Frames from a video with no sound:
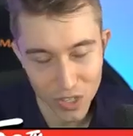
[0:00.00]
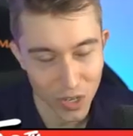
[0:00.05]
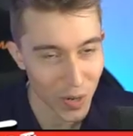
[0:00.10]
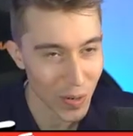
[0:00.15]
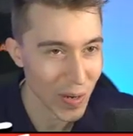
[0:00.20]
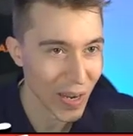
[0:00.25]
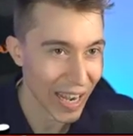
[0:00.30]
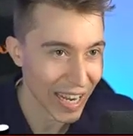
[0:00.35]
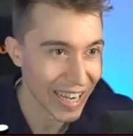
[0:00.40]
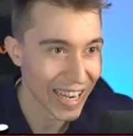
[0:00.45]

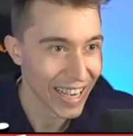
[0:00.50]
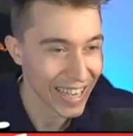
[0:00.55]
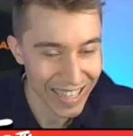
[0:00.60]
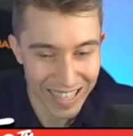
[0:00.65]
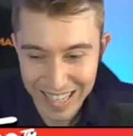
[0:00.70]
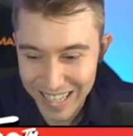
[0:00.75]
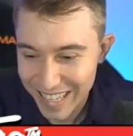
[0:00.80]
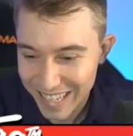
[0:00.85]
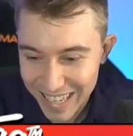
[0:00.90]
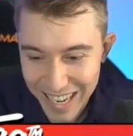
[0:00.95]
so I kind
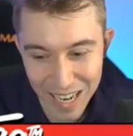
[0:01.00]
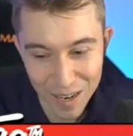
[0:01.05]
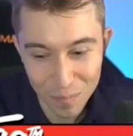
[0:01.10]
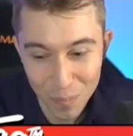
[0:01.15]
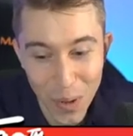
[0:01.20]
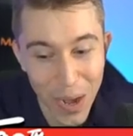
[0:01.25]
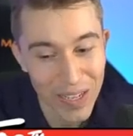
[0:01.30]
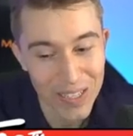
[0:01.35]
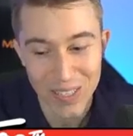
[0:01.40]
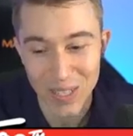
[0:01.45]
of kind
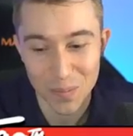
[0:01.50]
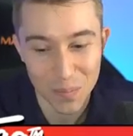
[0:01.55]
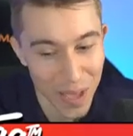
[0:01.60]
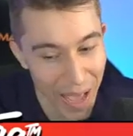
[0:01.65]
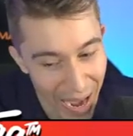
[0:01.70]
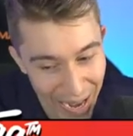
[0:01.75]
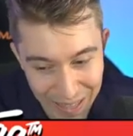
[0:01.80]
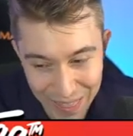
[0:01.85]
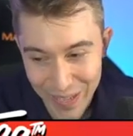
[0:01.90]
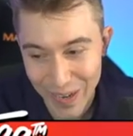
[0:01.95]
of botched the
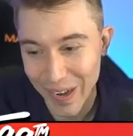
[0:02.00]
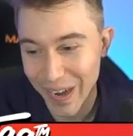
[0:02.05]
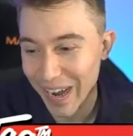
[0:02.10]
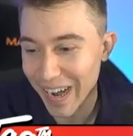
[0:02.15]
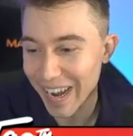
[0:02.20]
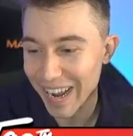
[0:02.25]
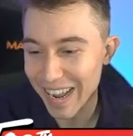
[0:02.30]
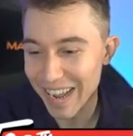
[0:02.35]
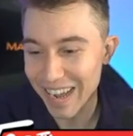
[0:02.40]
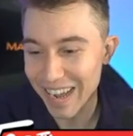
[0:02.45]
bag there.